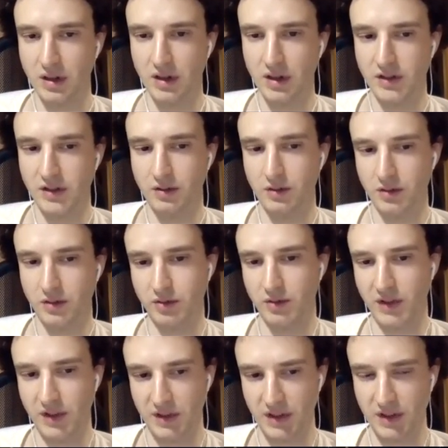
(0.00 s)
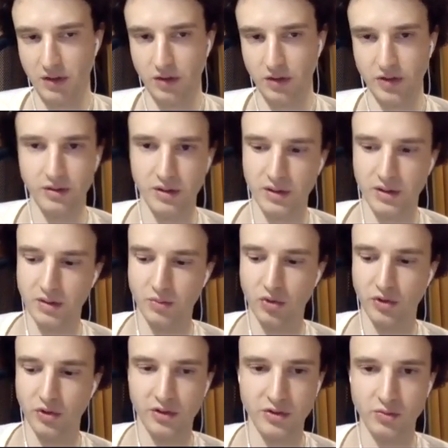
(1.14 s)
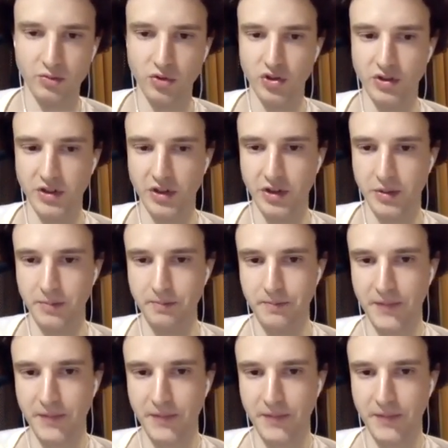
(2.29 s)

So we think this is also an important contribution here,